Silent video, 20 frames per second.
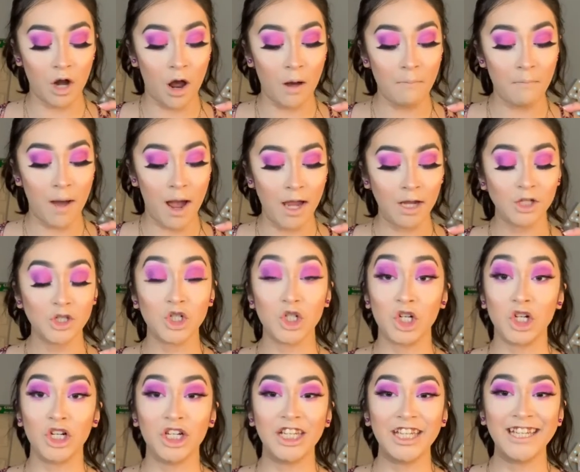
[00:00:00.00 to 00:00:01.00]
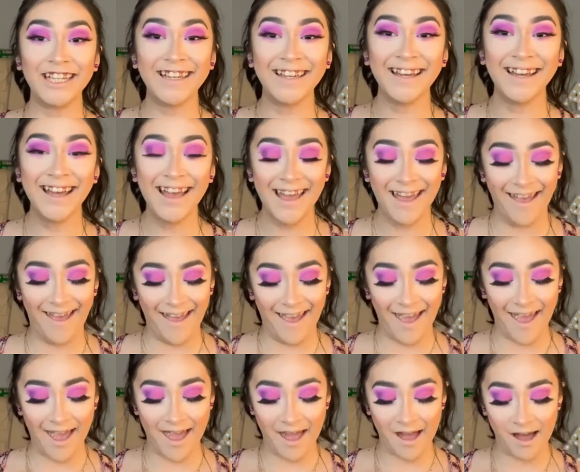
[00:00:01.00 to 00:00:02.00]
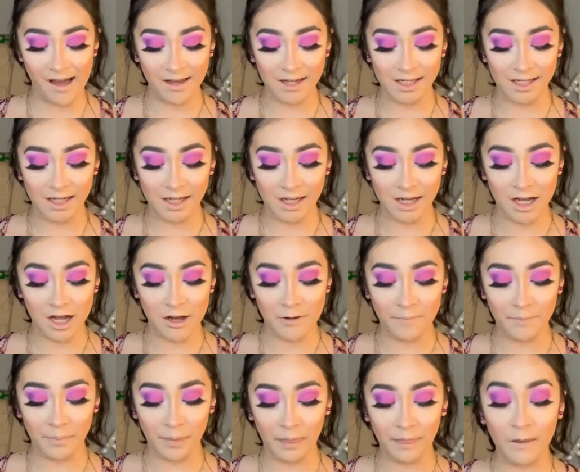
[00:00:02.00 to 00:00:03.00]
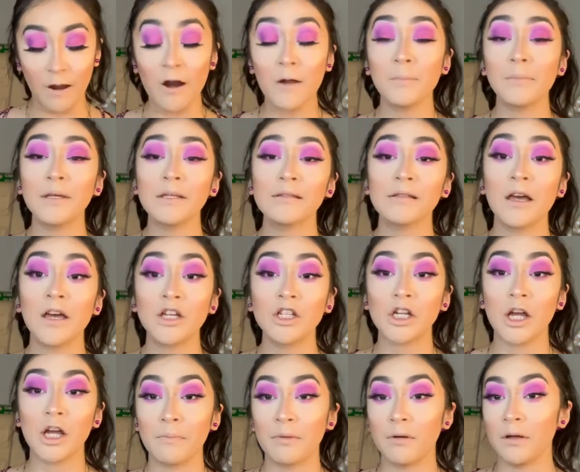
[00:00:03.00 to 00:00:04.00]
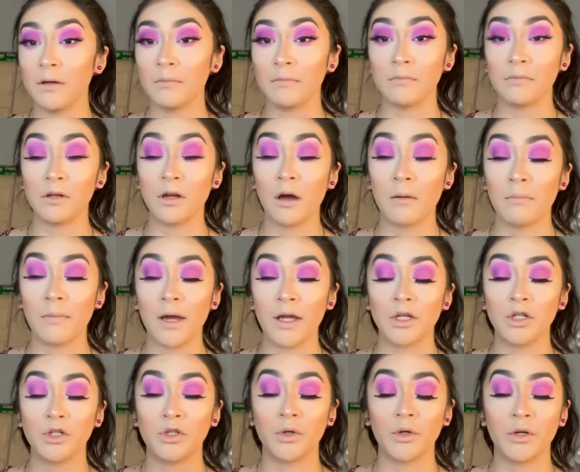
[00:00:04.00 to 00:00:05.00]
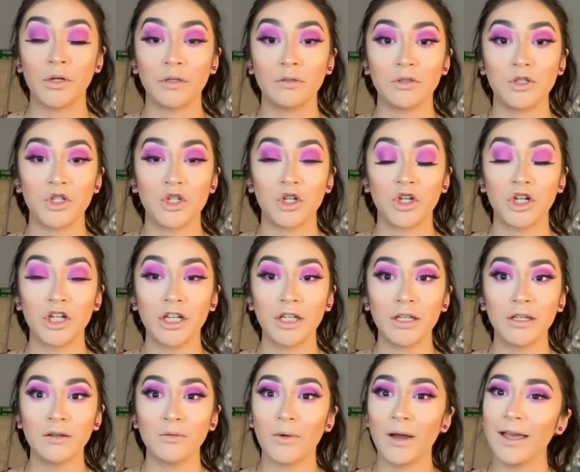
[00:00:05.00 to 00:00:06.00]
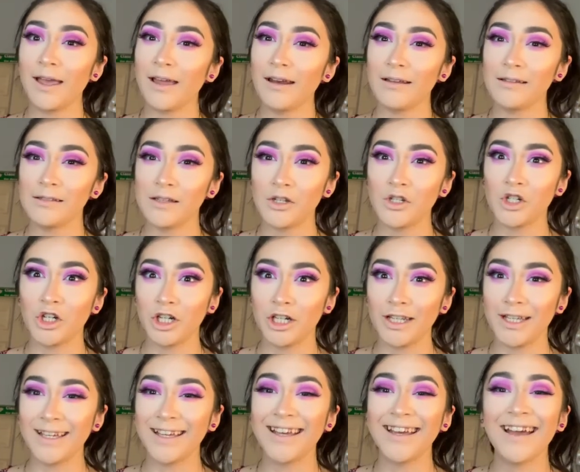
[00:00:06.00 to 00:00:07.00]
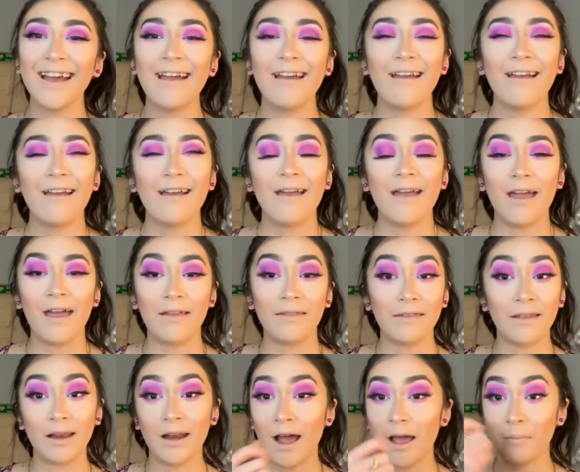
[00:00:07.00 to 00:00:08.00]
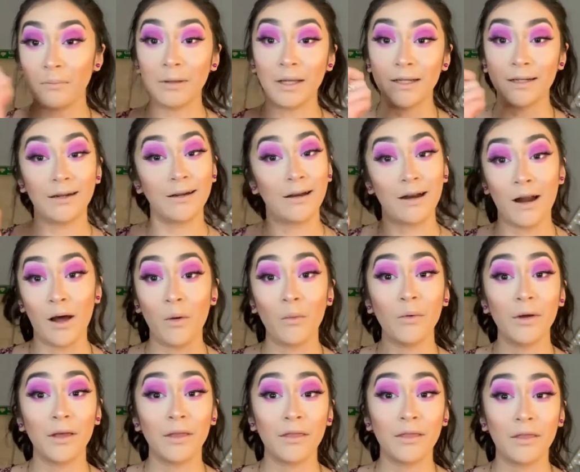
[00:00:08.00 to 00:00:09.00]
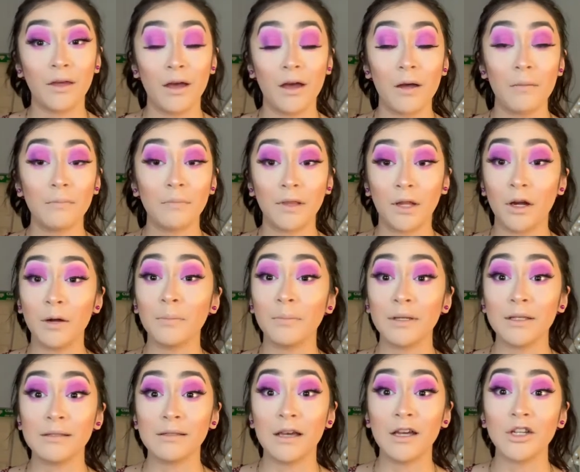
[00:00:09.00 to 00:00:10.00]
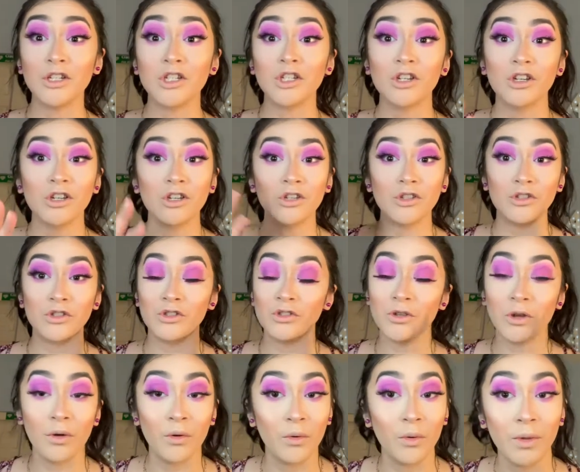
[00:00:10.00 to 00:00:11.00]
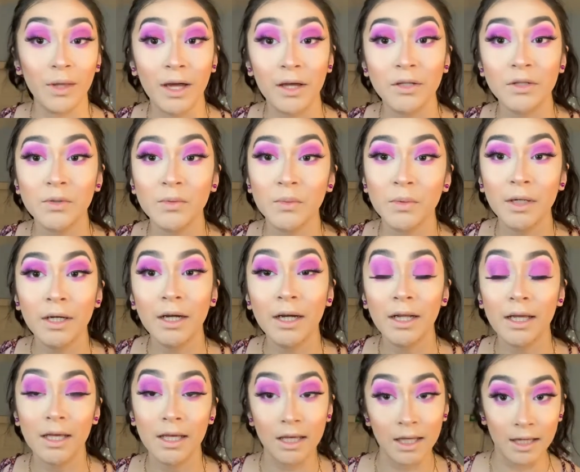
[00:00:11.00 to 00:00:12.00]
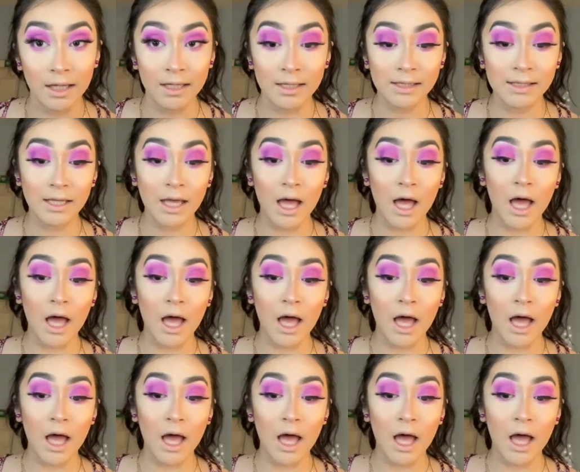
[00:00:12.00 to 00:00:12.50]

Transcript: My Journey and Therapy Sesh. put Not My Journey. Why can't I say Journey? And then I blended it out with Therapy Sesh. So that's what it is.